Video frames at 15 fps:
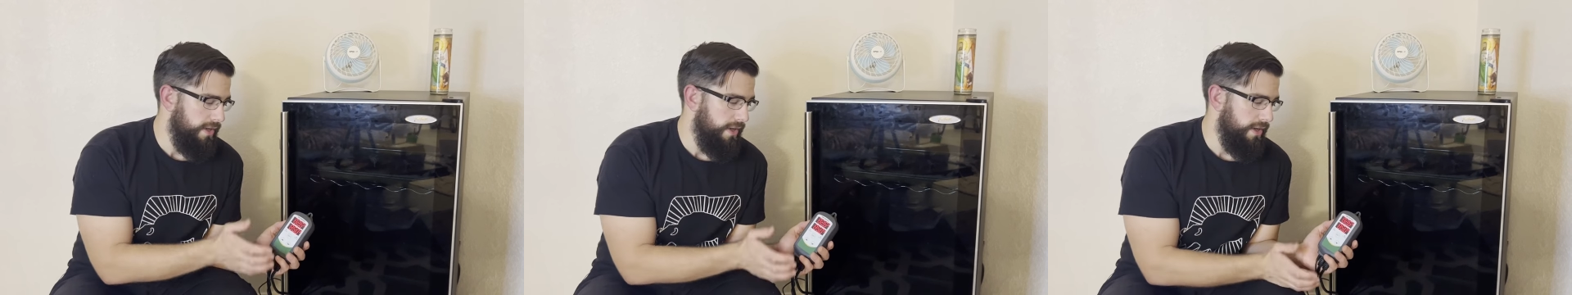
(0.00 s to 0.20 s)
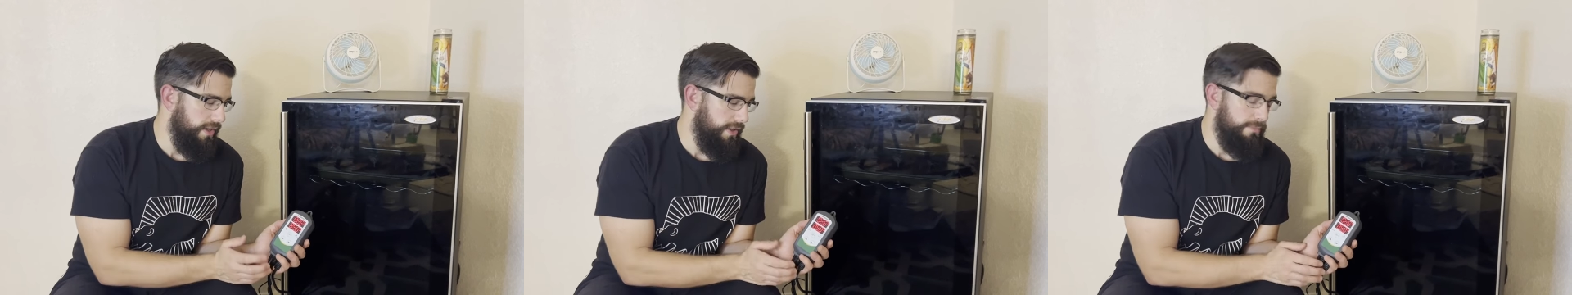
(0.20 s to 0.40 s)

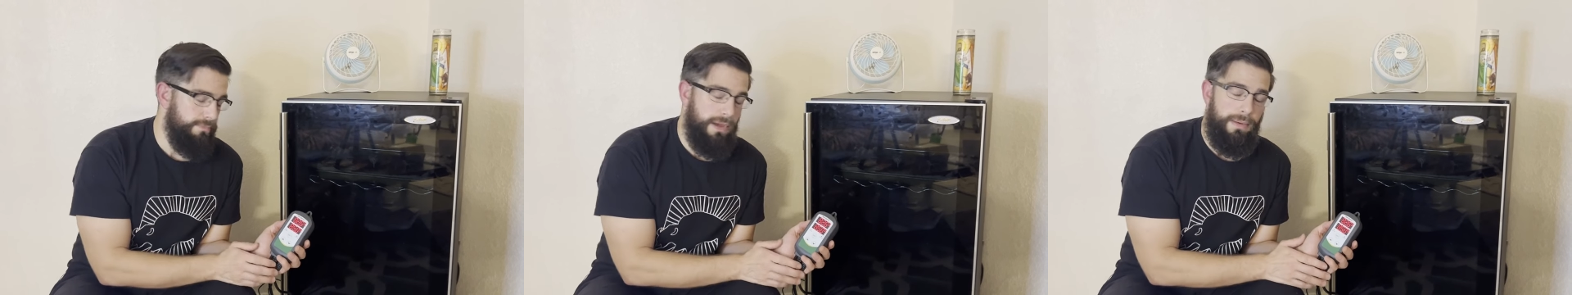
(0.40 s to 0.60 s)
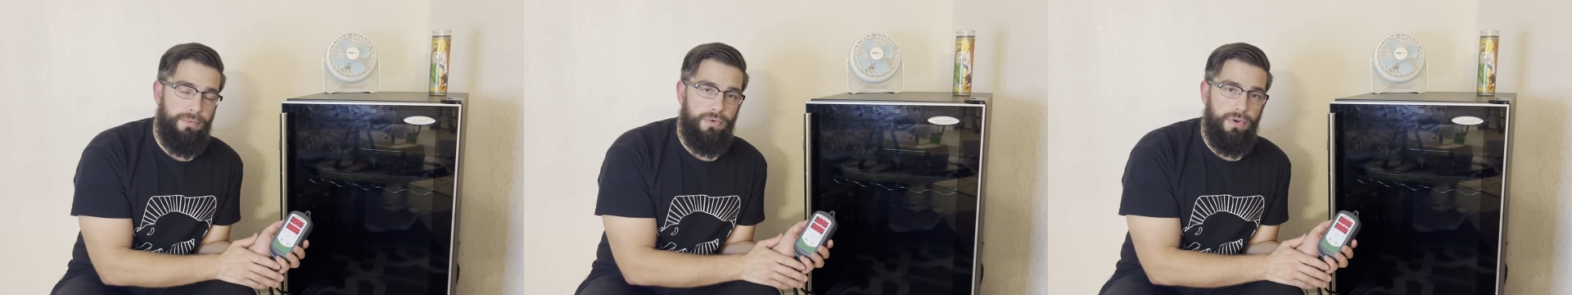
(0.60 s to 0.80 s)
uh, the
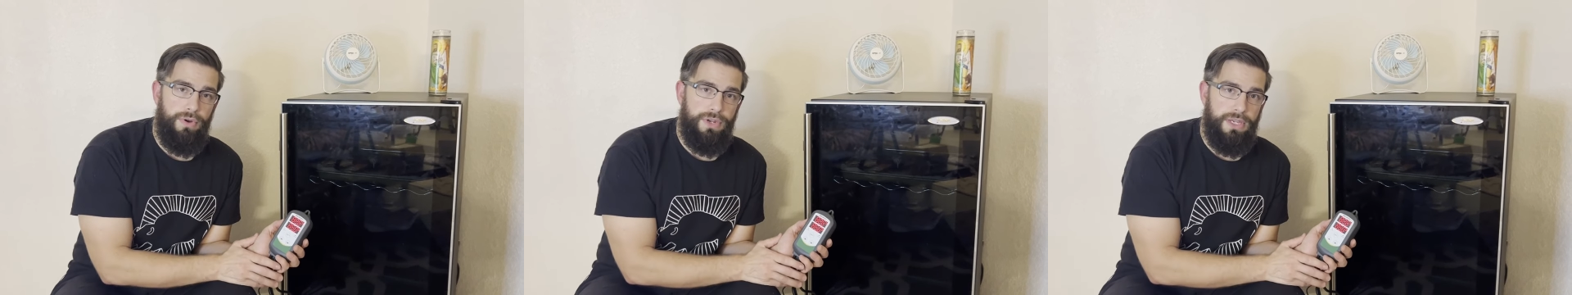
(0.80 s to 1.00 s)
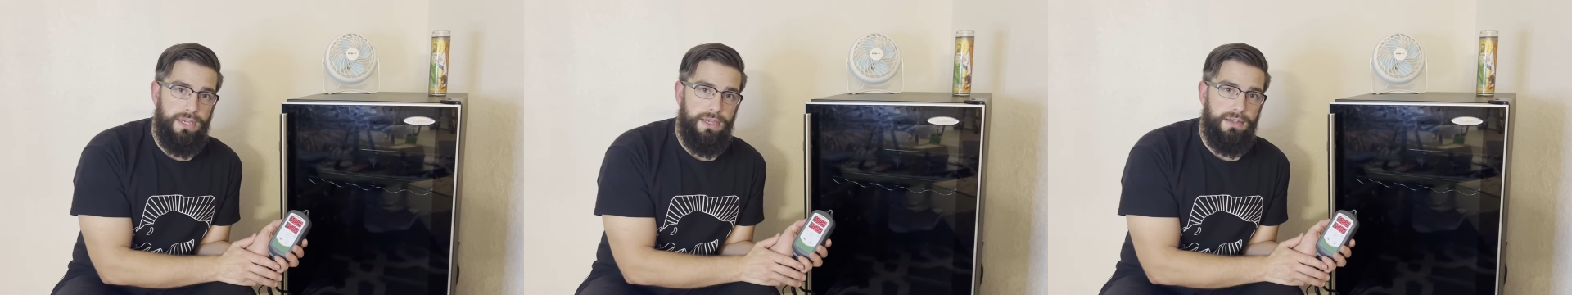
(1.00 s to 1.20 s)

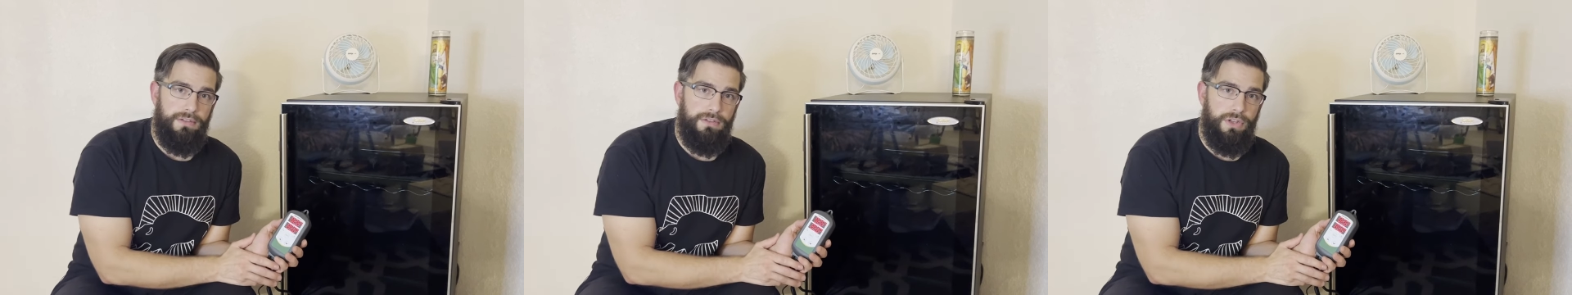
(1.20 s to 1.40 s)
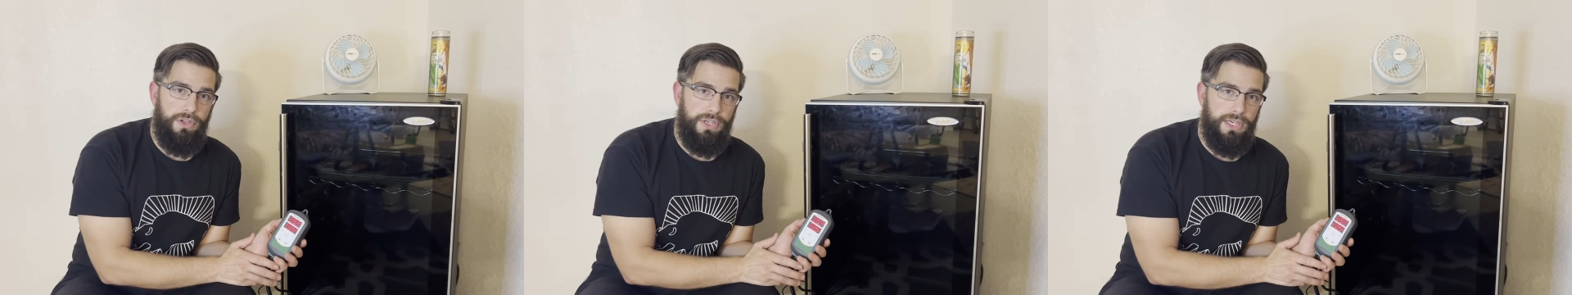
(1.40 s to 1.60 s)
pepperoni
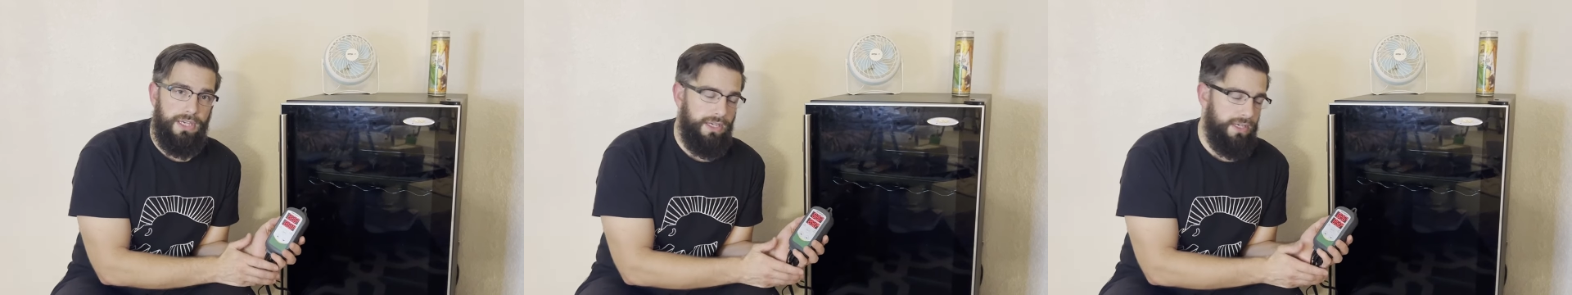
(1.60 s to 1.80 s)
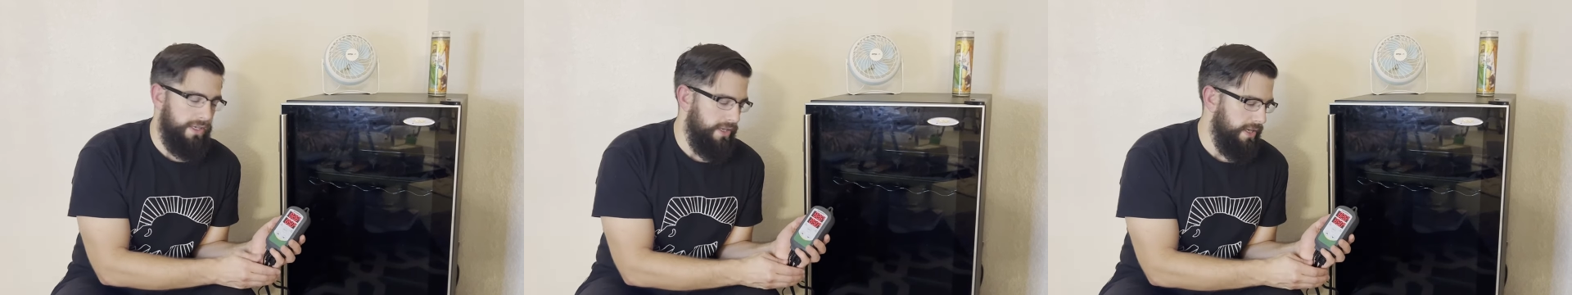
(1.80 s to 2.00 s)
is
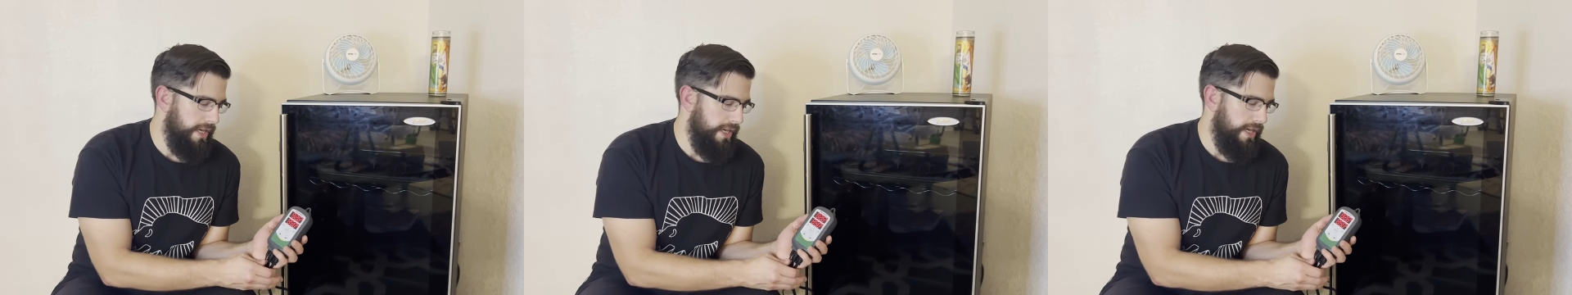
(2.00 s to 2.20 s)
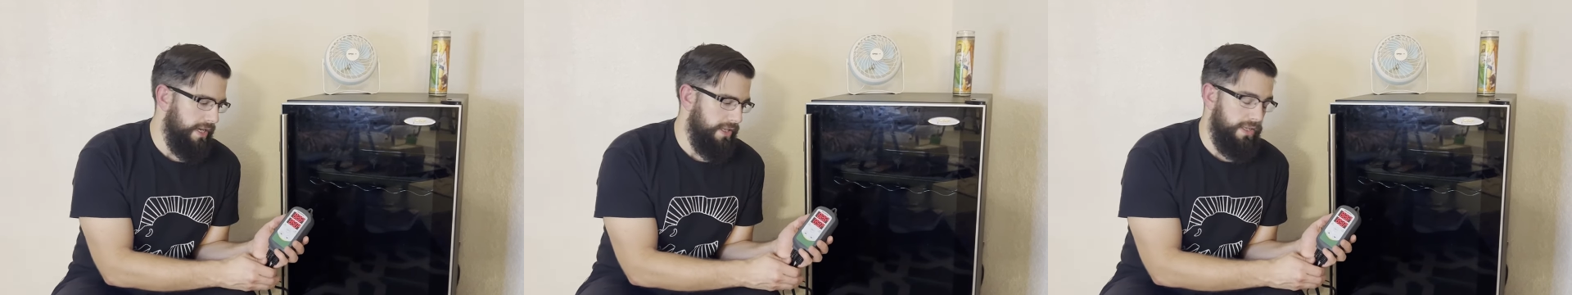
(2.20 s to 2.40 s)
looking
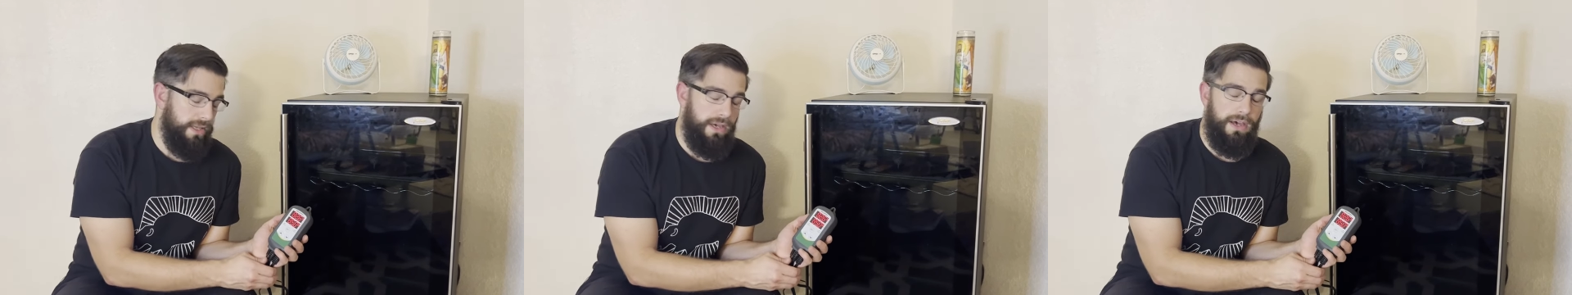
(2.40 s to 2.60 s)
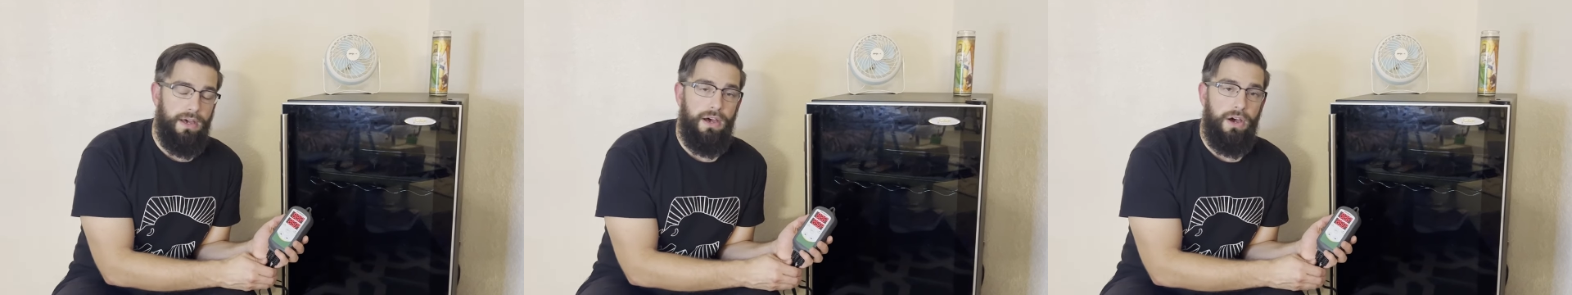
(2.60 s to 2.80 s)
and
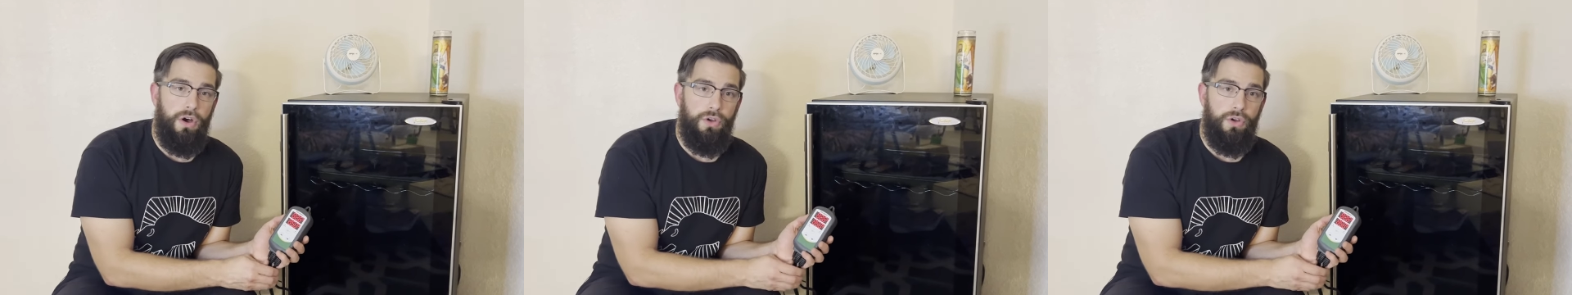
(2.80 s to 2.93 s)
uh,